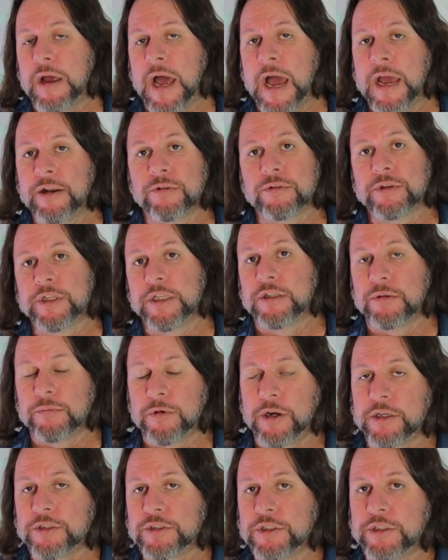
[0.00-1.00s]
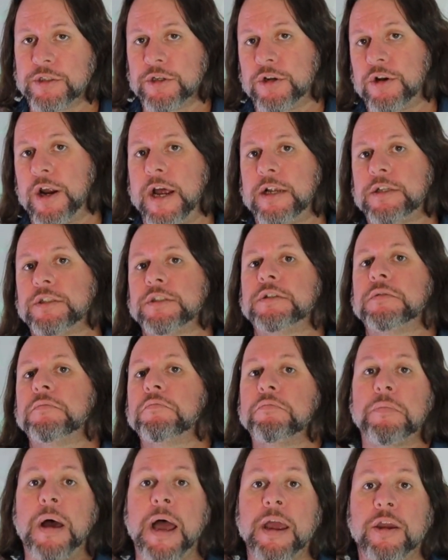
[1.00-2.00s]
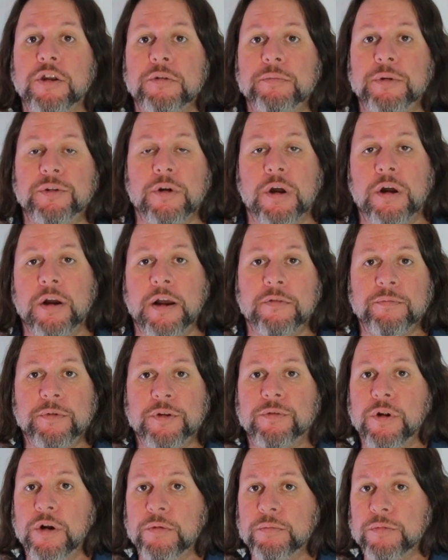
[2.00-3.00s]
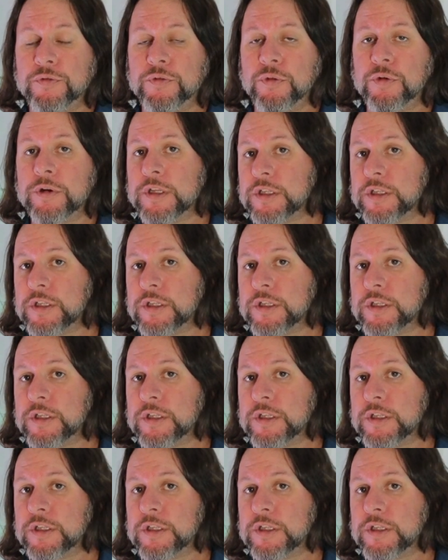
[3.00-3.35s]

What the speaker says: I don't think the market's going to crash. I could be wrong. I've been wrong before.